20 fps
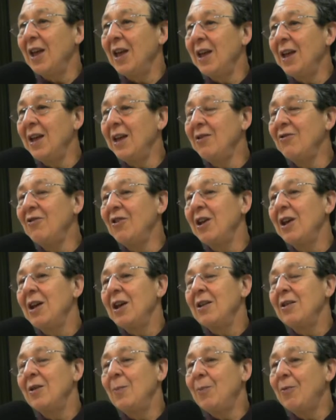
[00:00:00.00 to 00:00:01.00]
And
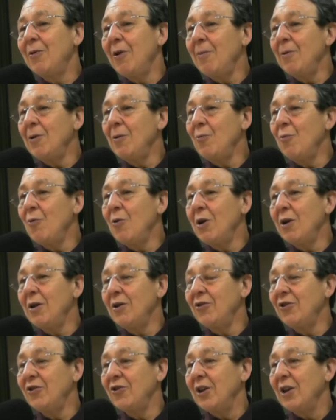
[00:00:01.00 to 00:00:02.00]
the problem
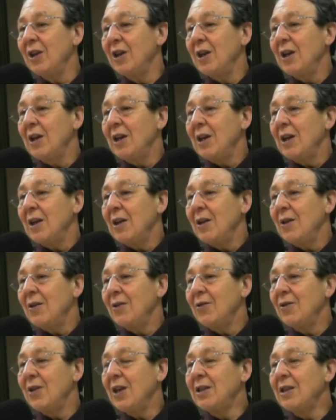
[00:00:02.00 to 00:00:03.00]
was
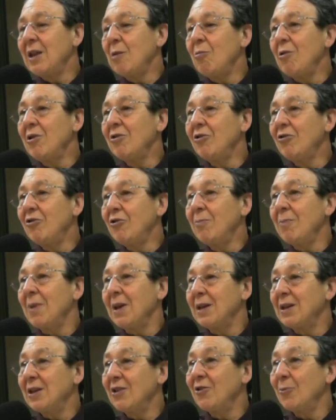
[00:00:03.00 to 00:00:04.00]
that they wanted to
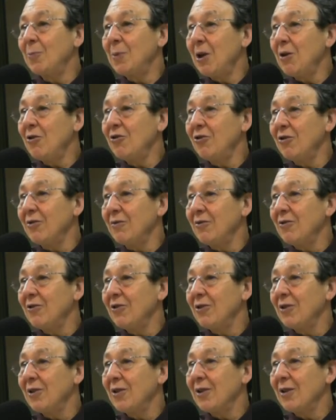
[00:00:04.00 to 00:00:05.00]
make
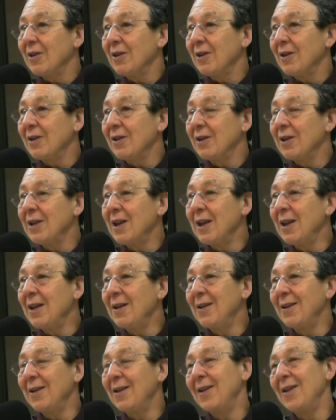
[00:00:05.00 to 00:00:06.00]
explosives.
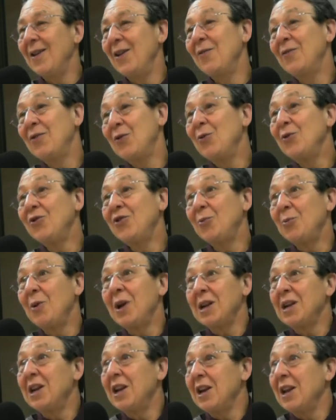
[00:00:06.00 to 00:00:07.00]
Now, of course,
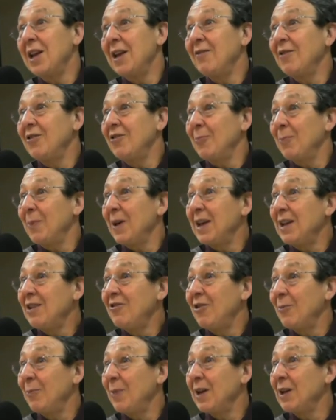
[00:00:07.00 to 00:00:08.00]
one can have a
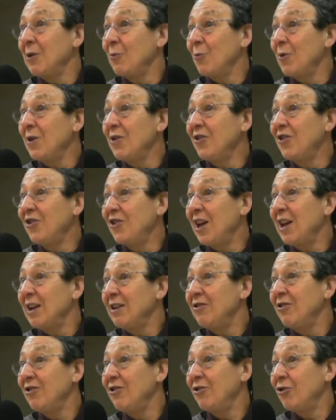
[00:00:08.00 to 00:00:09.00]
debate about whether
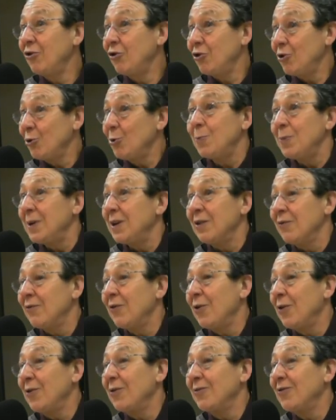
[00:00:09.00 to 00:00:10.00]
scientists should be
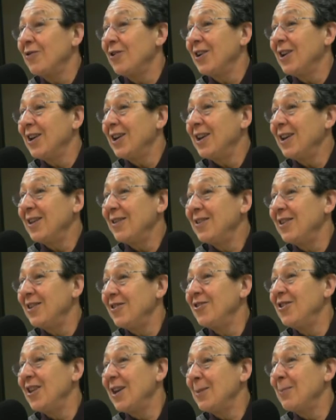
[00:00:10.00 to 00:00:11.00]
involved in
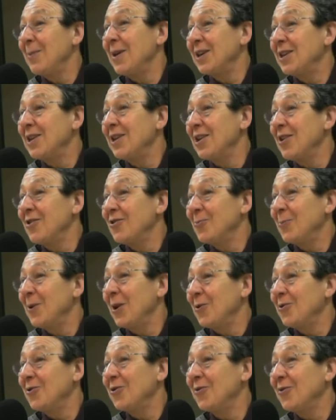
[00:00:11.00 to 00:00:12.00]
things like making
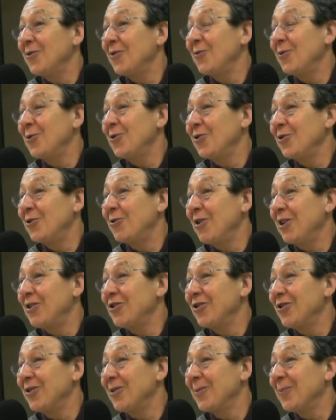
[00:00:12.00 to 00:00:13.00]
explosives for
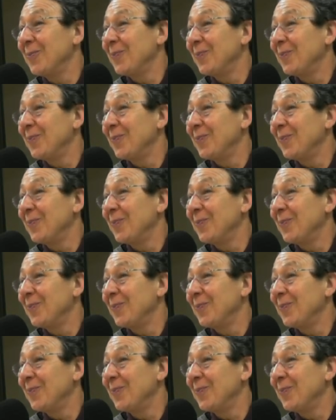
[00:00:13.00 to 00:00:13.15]
destruction.